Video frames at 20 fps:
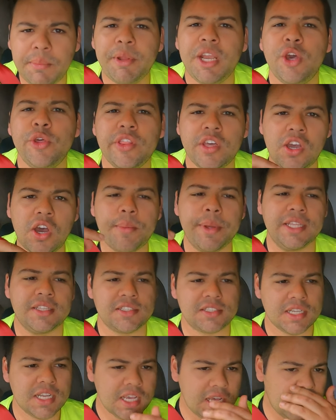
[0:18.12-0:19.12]
Let me know in the
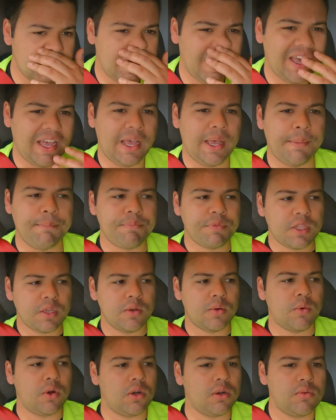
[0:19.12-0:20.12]
comments
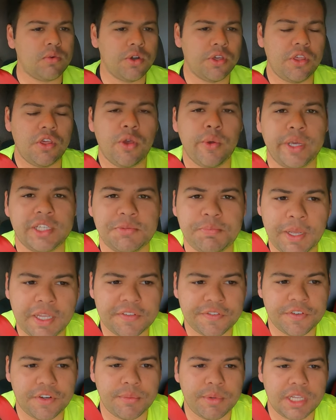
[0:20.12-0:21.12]
what you
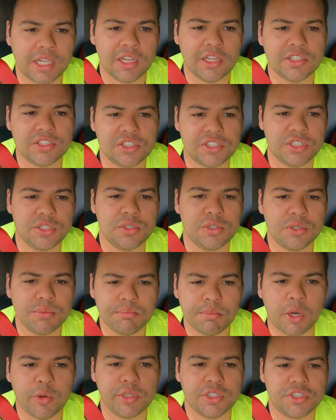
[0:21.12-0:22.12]
expect from a class 2
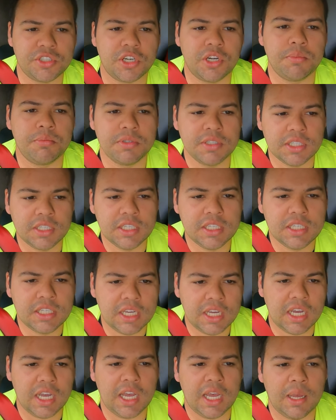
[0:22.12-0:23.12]
multi-drop
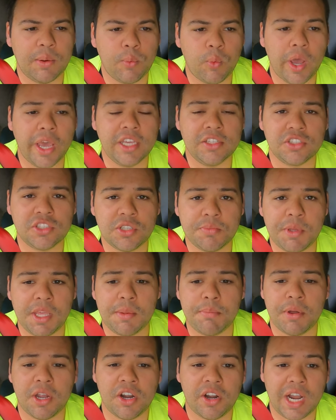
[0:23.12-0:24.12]
wage to
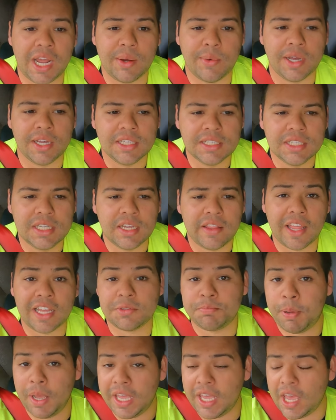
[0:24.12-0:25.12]
be per hour.
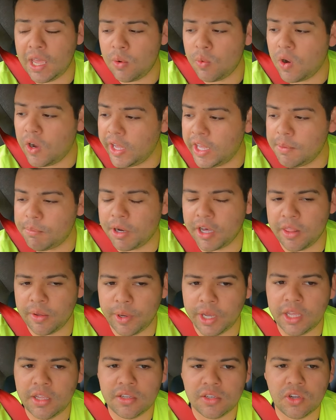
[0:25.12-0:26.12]
That's pay AYE, by the
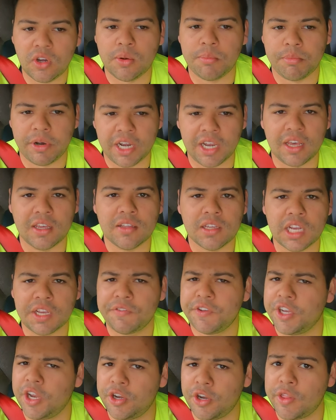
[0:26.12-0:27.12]
way, not umbrella. And
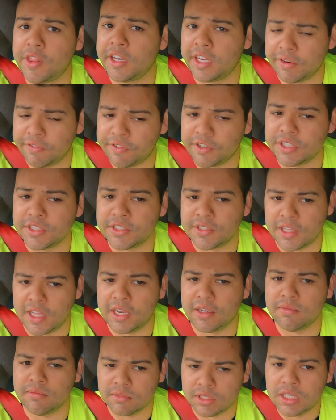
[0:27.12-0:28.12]
if you don't know the difference,
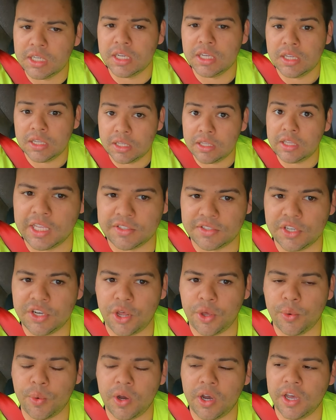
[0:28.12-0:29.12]
then get to
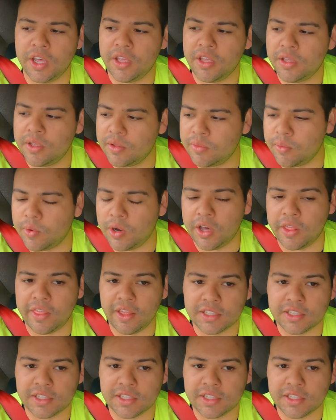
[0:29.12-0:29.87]
know why